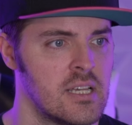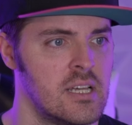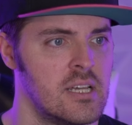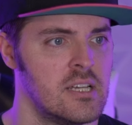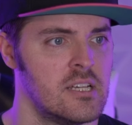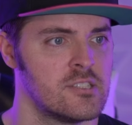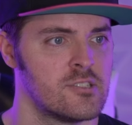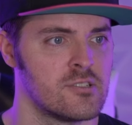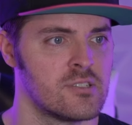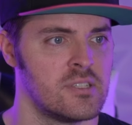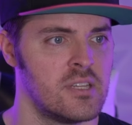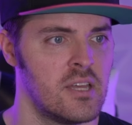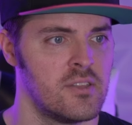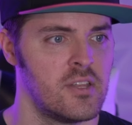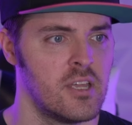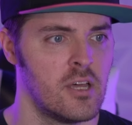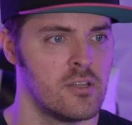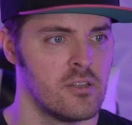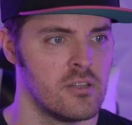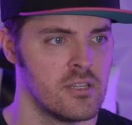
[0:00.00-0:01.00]
so there's nothing on
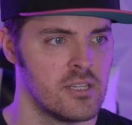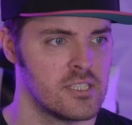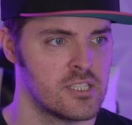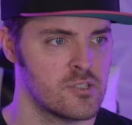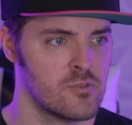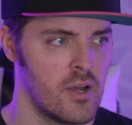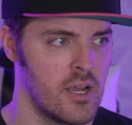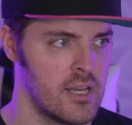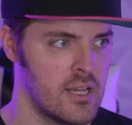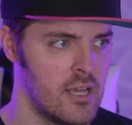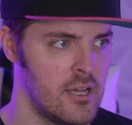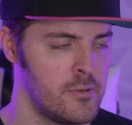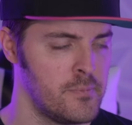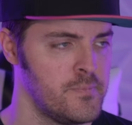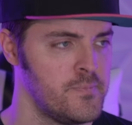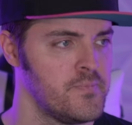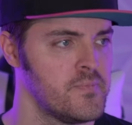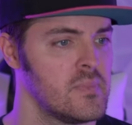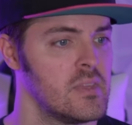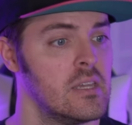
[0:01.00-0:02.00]
the list right now.
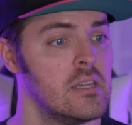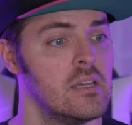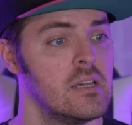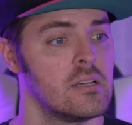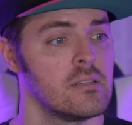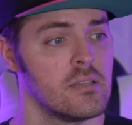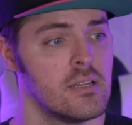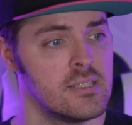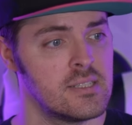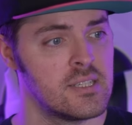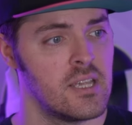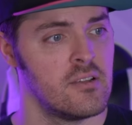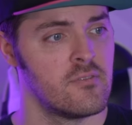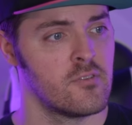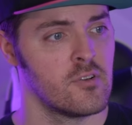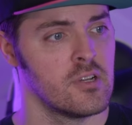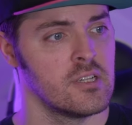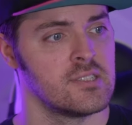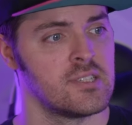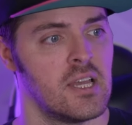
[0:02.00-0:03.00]
Let's say, for
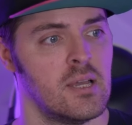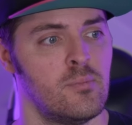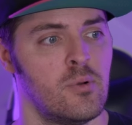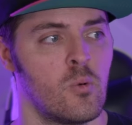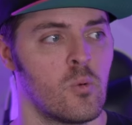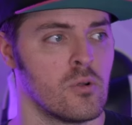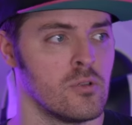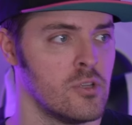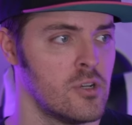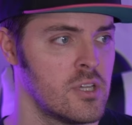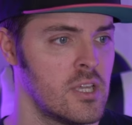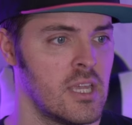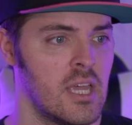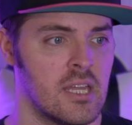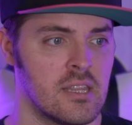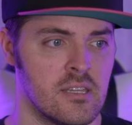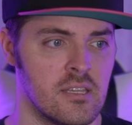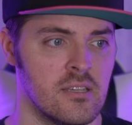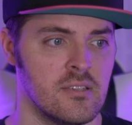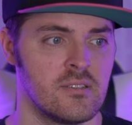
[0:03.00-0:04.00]
example, we're looking at
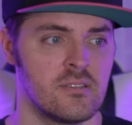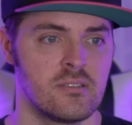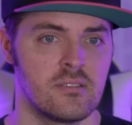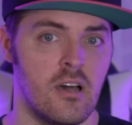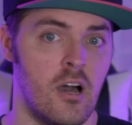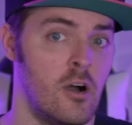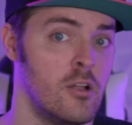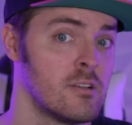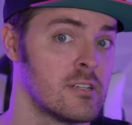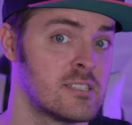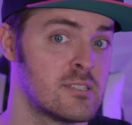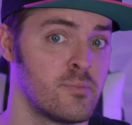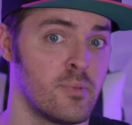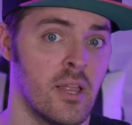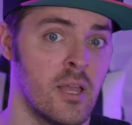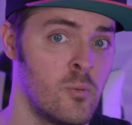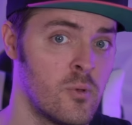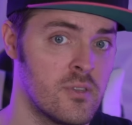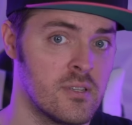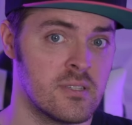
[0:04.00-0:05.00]
this. I'll explain
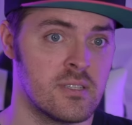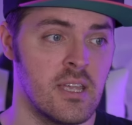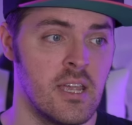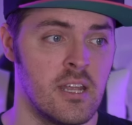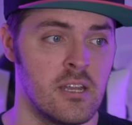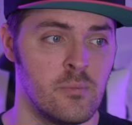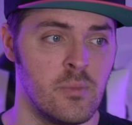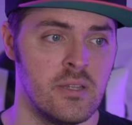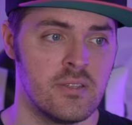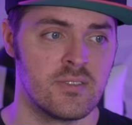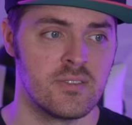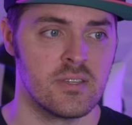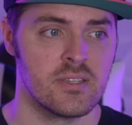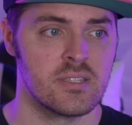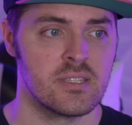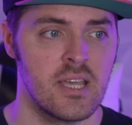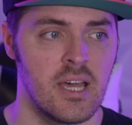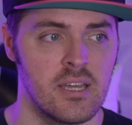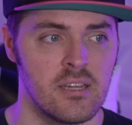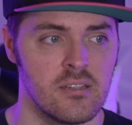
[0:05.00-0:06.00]
what this data means in a
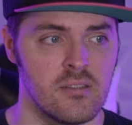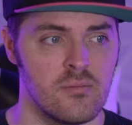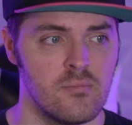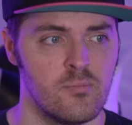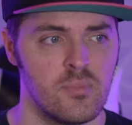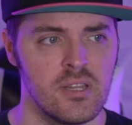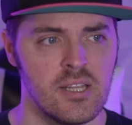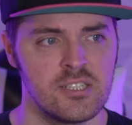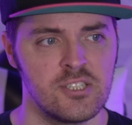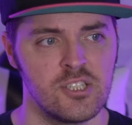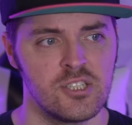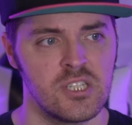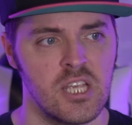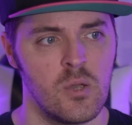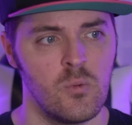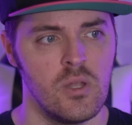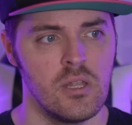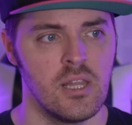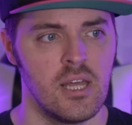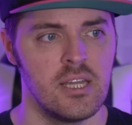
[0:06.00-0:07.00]
second, but let's just say we
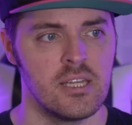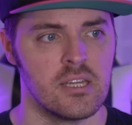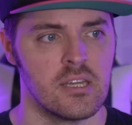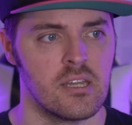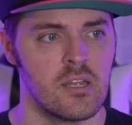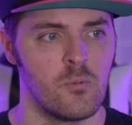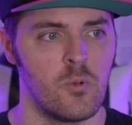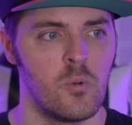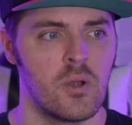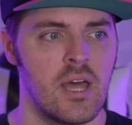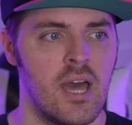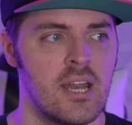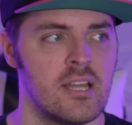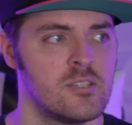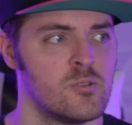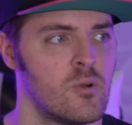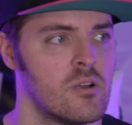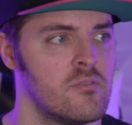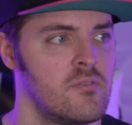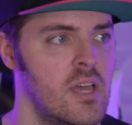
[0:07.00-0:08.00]
like it and we want to add it to our
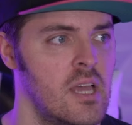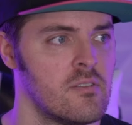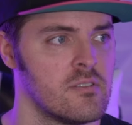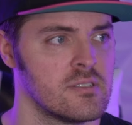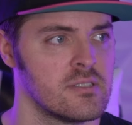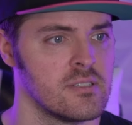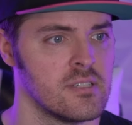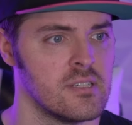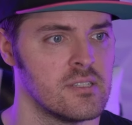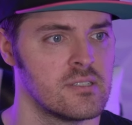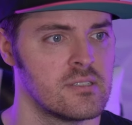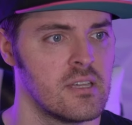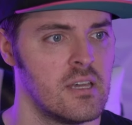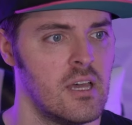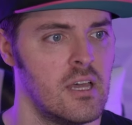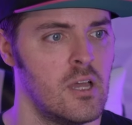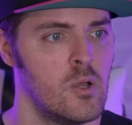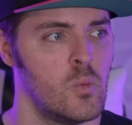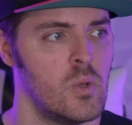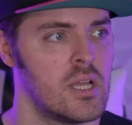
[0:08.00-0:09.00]
favorites list.
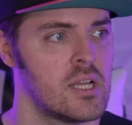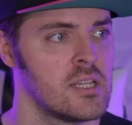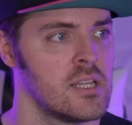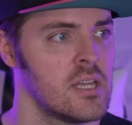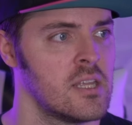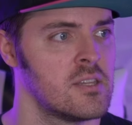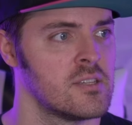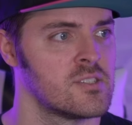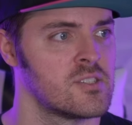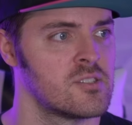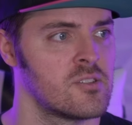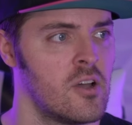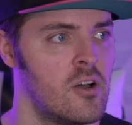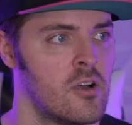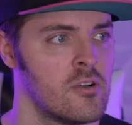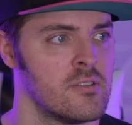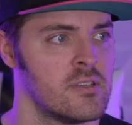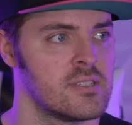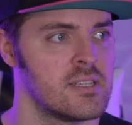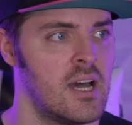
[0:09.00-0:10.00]
We click the star in the
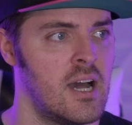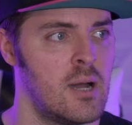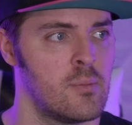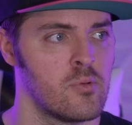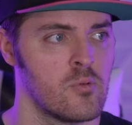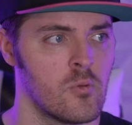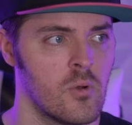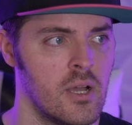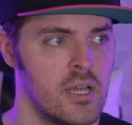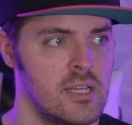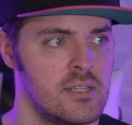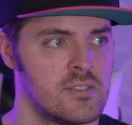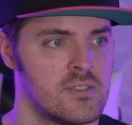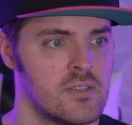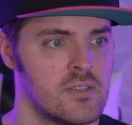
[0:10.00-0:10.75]
top right,